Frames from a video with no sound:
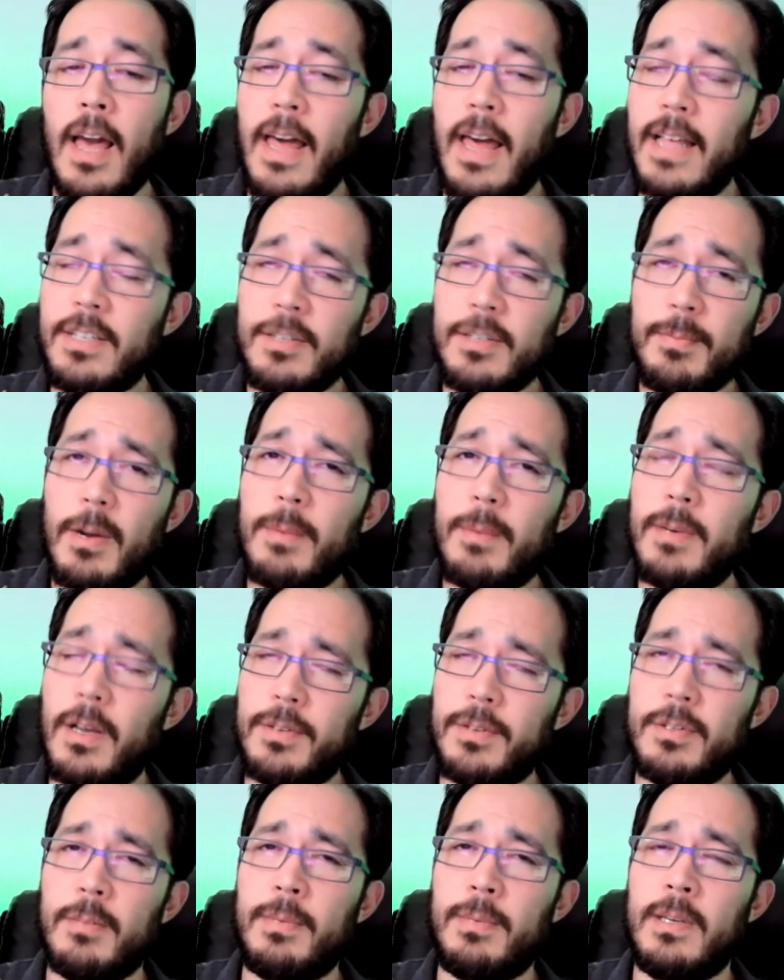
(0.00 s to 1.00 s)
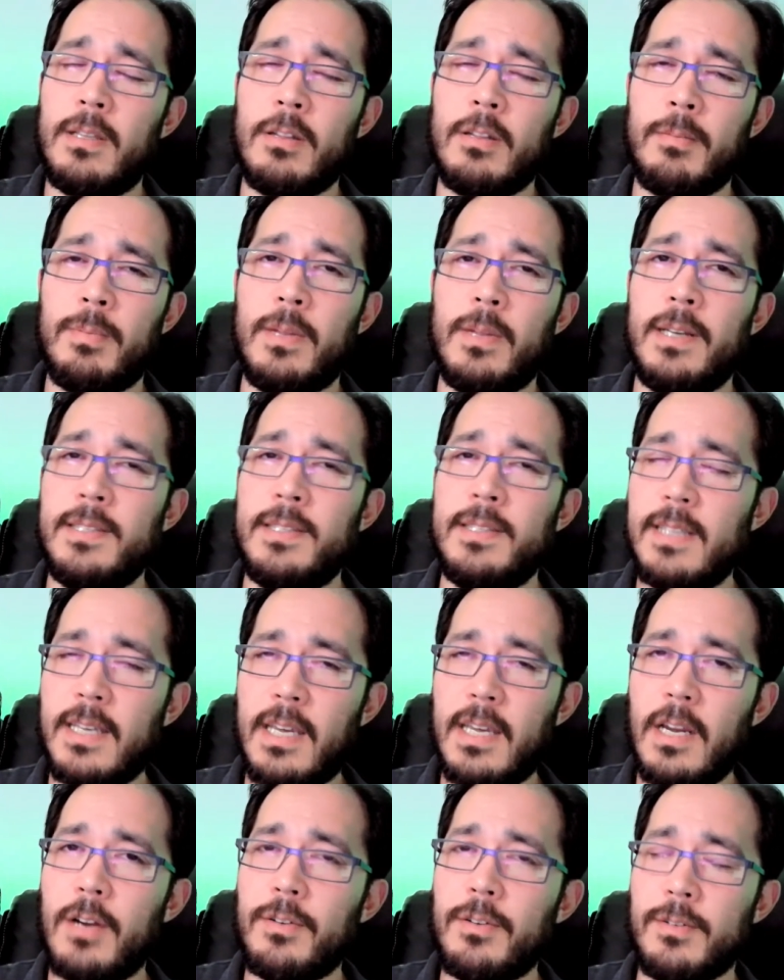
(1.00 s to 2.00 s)
That should probably also be another plus. Is the
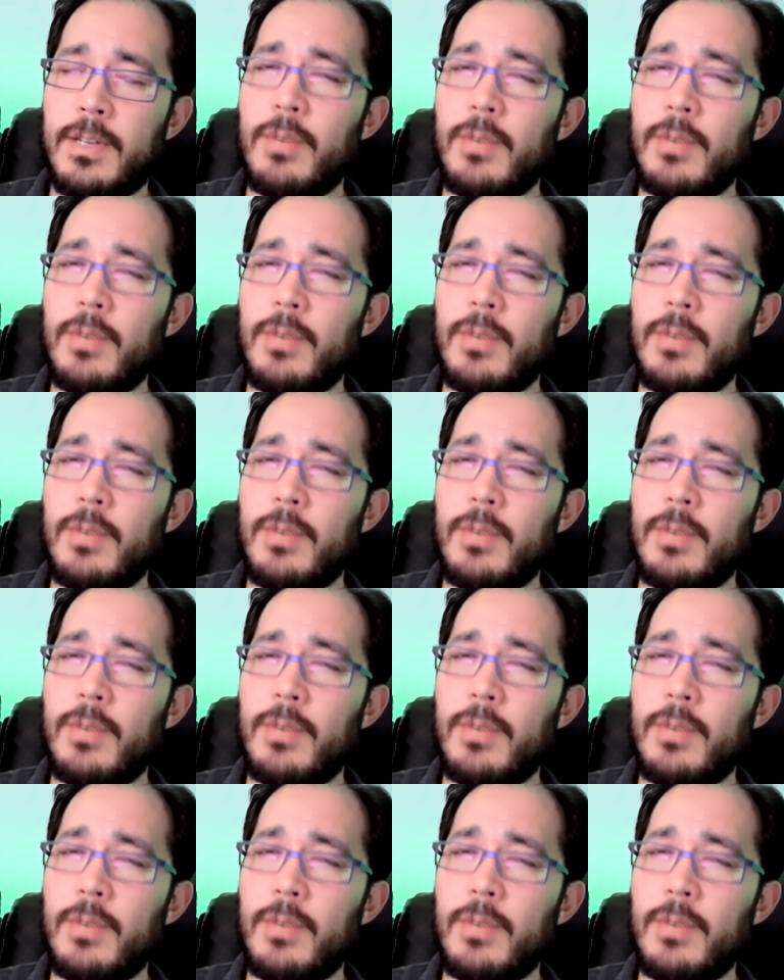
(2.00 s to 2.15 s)
characters? I